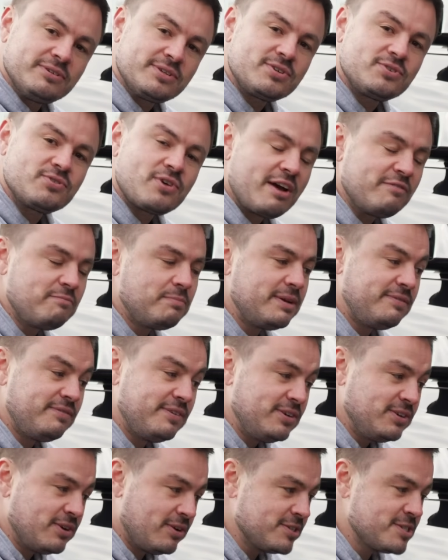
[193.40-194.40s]
to drive, but if
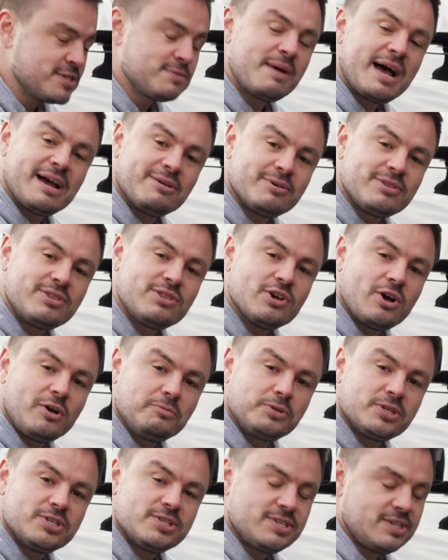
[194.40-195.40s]
you're not smart with the
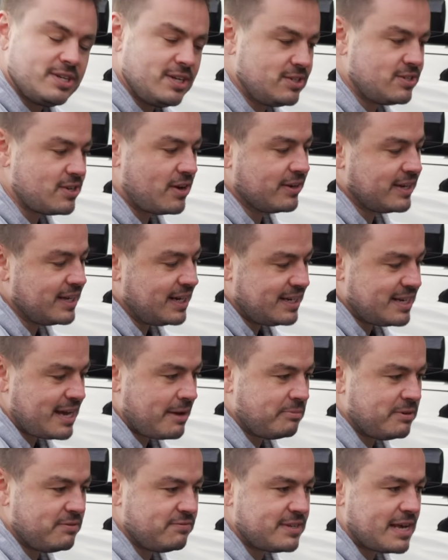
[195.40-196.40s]
options and you don't get
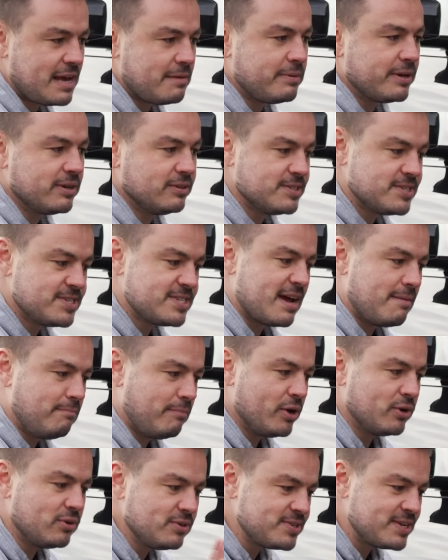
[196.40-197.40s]
adaptive damping on some
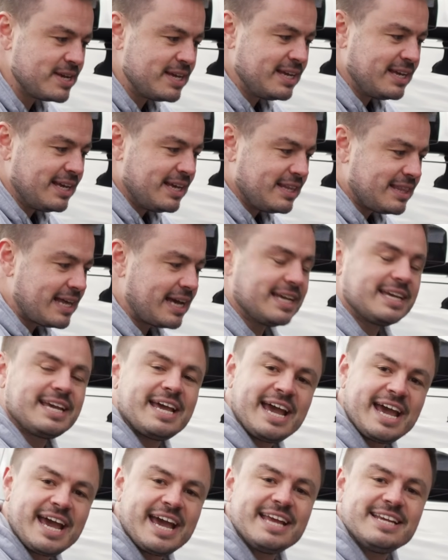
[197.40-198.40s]
models, they
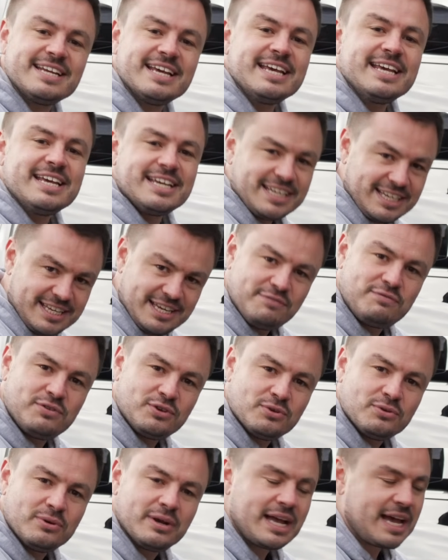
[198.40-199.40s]
can give
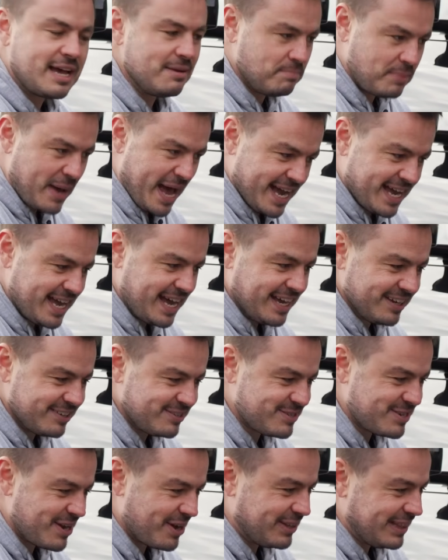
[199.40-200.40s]
you a backache.
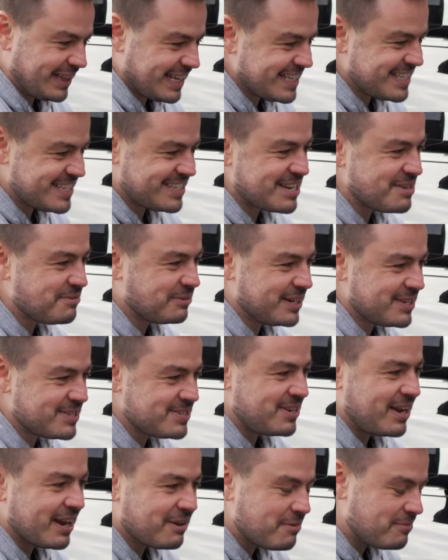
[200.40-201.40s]
So let's see what
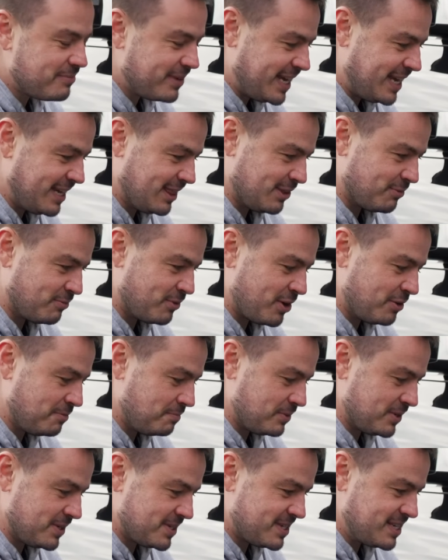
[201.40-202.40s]
it's like when we hit the road.
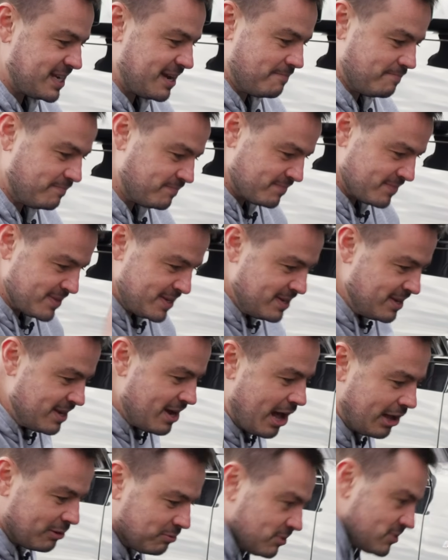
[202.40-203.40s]
But
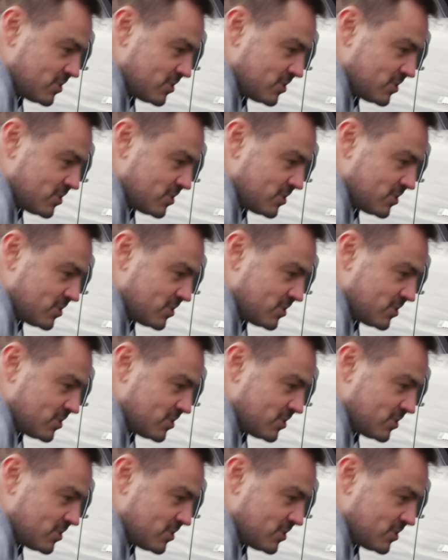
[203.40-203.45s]
I'll